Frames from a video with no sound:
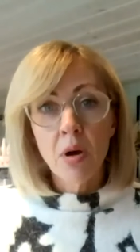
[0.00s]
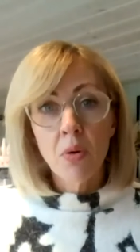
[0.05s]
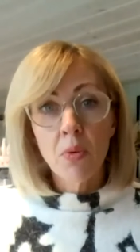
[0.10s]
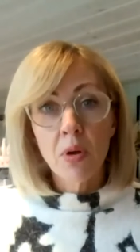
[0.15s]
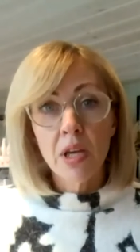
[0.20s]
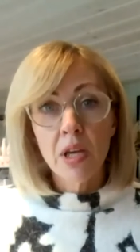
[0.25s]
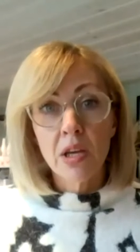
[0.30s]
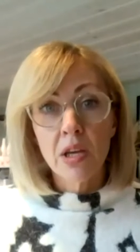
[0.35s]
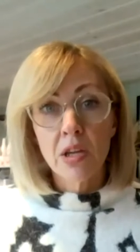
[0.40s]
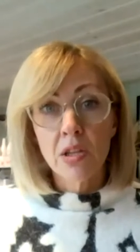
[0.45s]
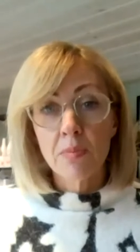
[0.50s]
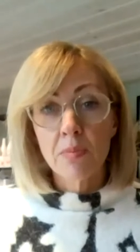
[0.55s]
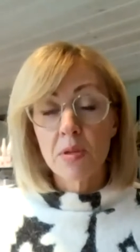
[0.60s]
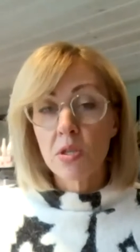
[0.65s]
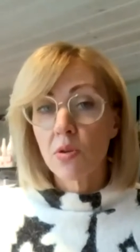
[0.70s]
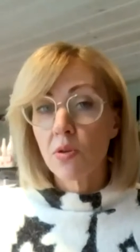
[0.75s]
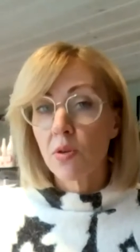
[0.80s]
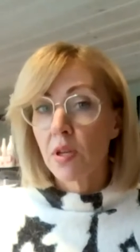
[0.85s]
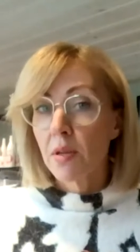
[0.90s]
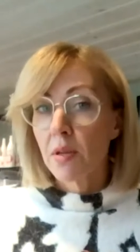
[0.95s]
We're going to be
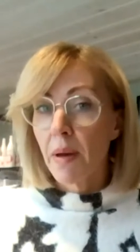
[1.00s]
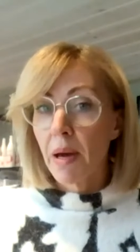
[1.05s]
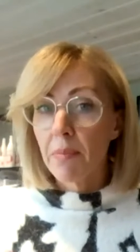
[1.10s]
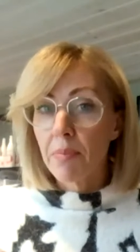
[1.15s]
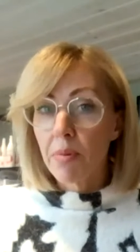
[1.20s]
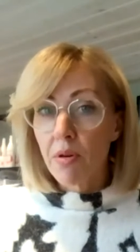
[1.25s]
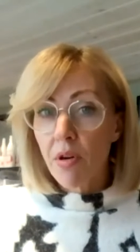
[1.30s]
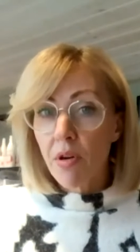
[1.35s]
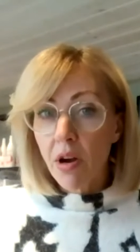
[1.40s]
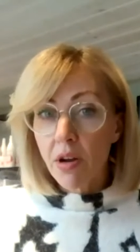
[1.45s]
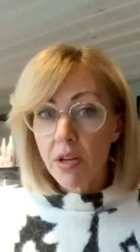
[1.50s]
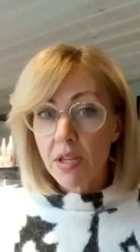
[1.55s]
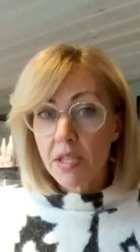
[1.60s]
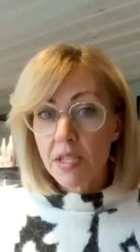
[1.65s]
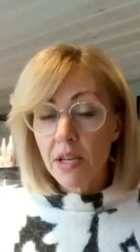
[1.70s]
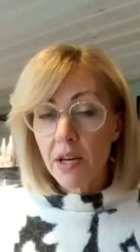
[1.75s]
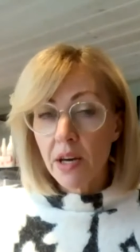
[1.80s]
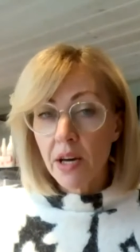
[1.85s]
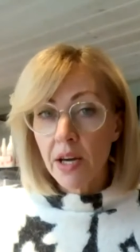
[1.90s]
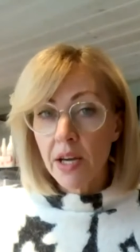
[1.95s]
talking about
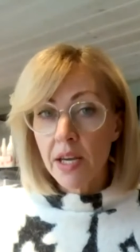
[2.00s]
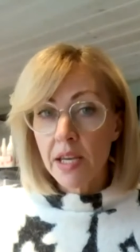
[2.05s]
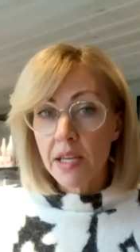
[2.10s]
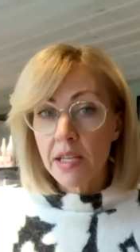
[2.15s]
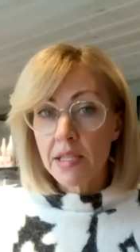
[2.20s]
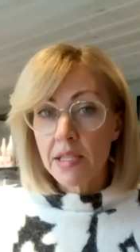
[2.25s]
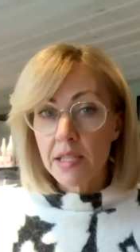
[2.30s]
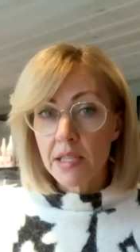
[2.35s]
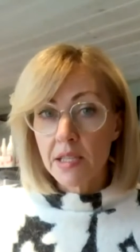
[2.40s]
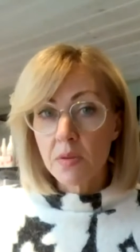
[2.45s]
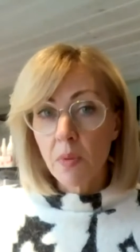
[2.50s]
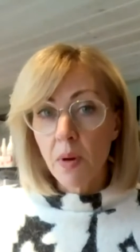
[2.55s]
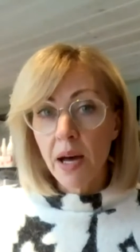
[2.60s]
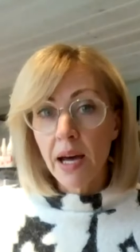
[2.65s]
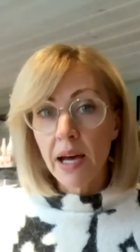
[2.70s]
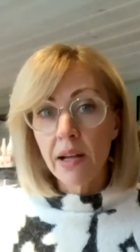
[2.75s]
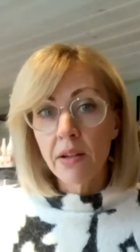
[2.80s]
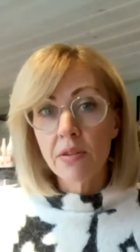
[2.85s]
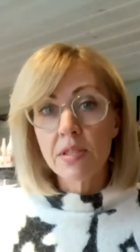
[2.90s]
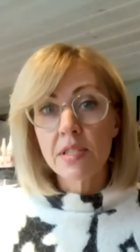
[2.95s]
peroxides as
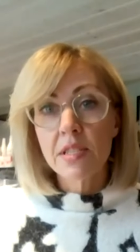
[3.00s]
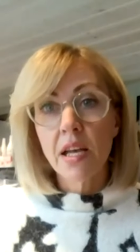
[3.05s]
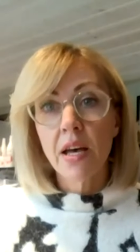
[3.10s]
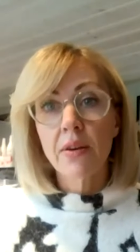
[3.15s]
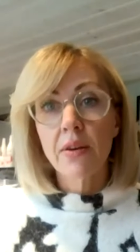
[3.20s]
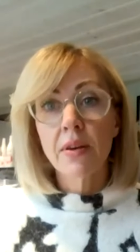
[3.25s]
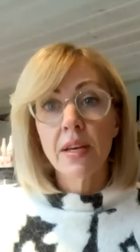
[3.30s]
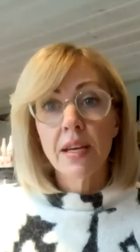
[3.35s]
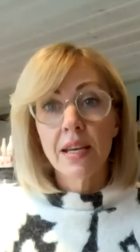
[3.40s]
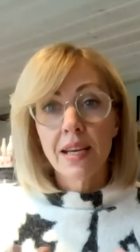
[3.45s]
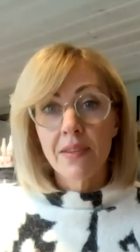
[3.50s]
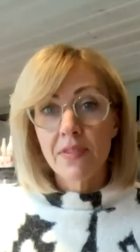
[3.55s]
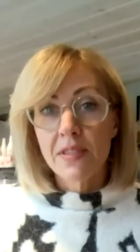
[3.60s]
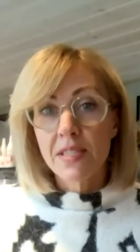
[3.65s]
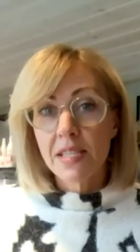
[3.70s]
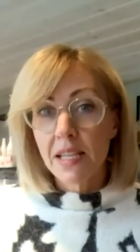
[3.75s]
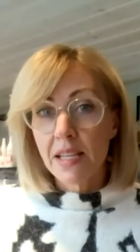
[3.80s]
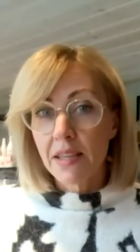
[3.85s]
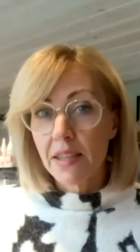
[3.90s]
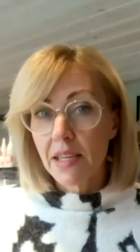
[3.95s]
well. So if
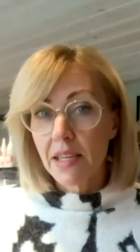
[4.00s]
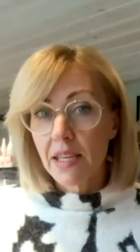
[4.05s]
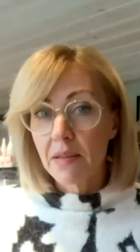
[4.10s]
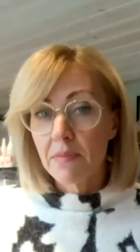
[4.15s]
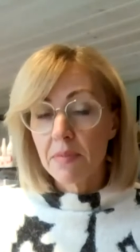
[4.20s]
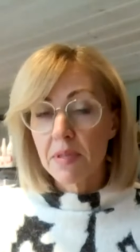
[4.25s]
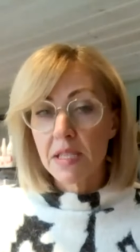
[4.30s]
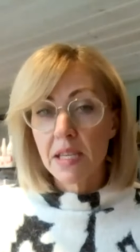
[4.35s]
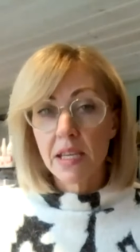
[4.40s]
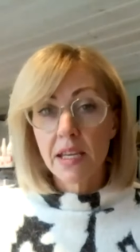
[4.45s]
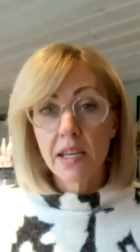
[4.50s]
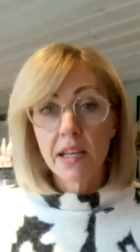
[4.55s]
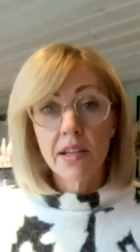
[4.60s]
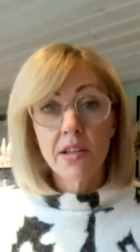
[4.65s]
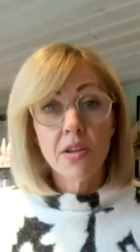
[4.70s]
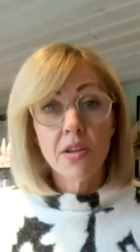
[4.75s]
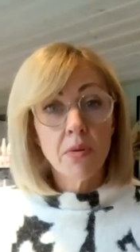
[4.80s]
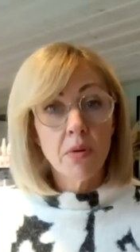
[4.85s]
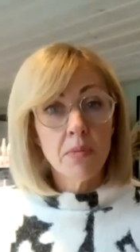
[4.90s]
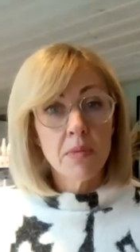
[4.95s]
there's anything in particular
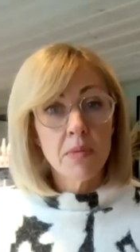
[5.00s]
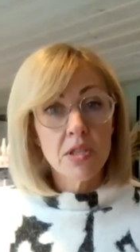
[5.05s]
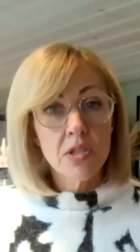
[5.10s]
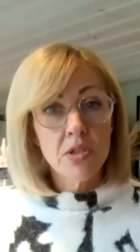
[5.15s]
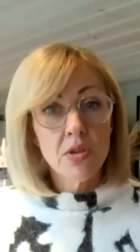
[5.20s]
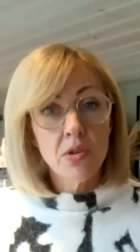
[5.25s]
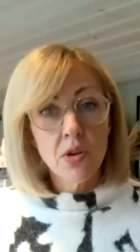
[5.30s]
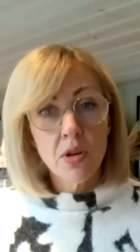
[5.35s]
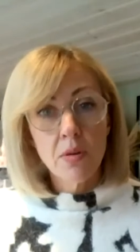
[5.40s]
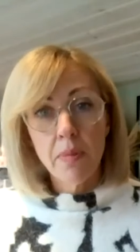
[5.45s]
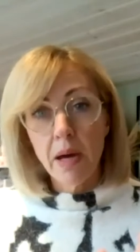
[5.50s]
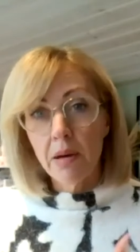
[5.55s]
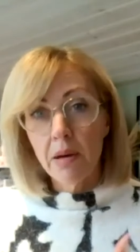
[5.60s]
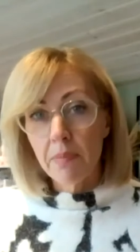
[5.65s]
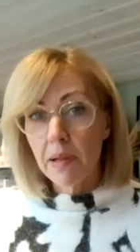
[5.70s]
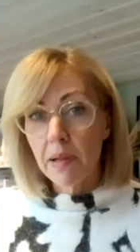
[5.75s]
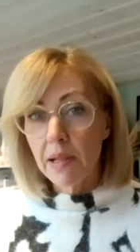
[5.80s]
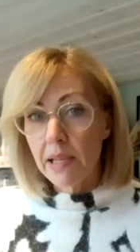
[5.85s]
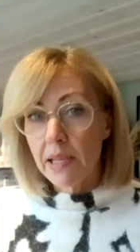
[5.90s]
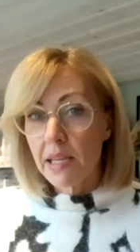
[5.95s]
you want me to talk
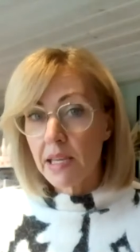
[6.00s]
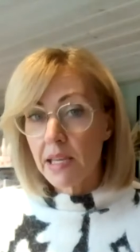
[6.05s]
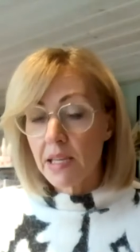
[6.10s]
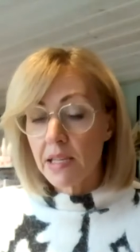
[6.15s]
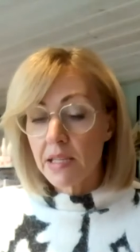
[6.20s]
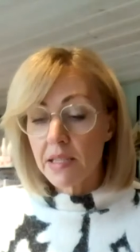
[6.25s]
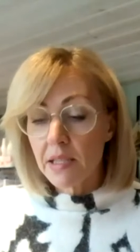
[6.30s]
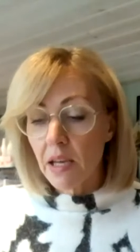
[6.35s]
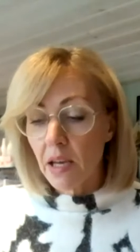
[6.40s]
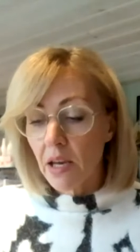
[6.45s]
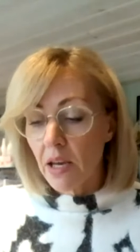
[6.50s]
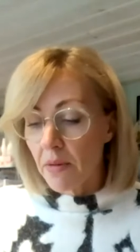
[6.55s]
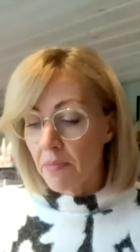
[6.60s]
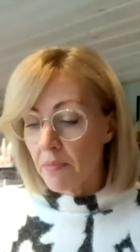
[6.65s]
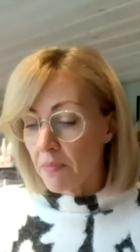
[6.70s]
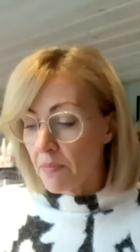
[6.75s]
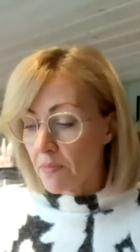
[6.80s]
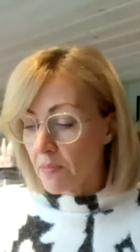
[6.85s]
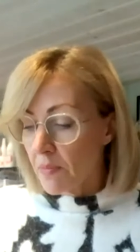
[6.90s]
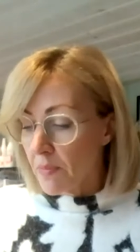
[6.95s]
about, please
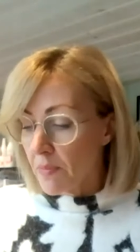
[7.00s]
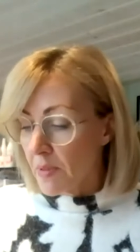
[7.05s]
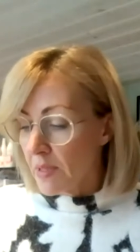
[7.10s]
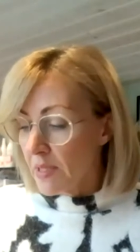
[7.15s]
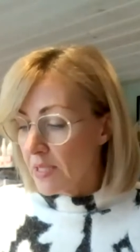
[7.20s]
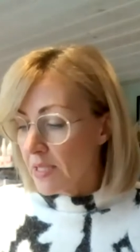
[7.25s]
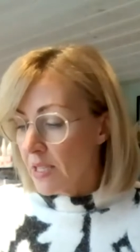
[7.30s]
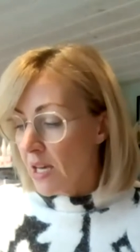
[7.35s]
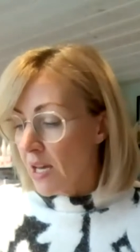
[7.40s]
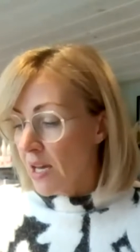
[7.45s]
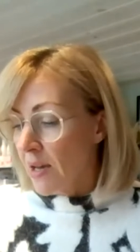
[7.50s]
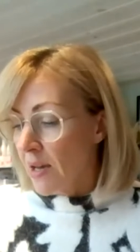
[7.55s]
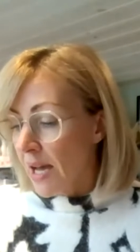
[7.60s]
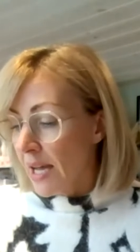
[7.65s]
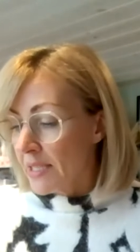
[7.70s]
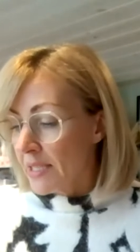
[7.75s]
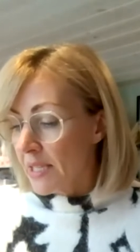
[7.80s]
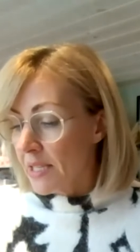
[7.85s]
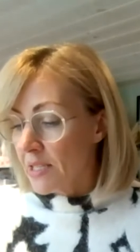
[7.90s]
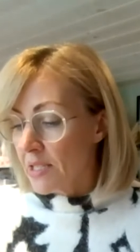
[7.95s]

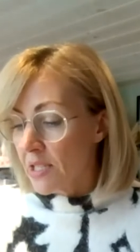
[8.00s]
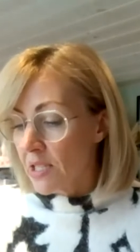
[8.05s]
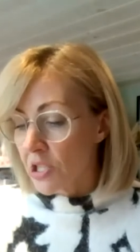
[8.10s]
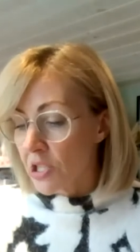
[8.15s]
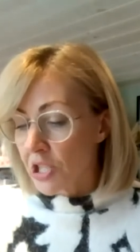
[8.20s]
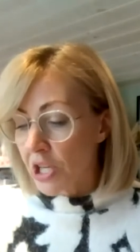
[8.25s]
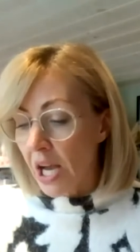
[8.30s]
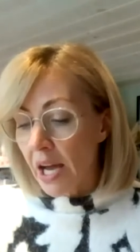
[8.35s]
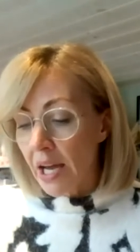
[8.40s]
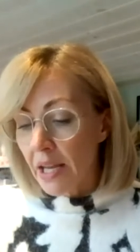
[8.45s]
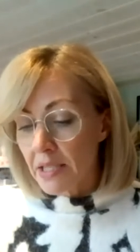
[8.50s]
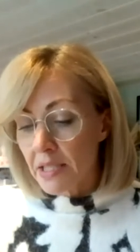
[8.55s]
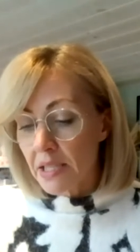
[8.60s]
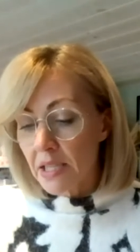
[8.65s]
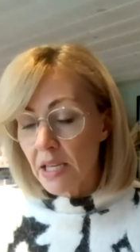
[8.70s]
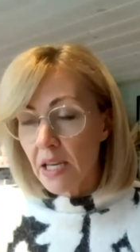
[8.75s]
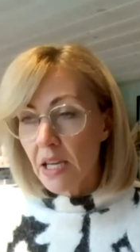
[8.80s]
add it into the chat.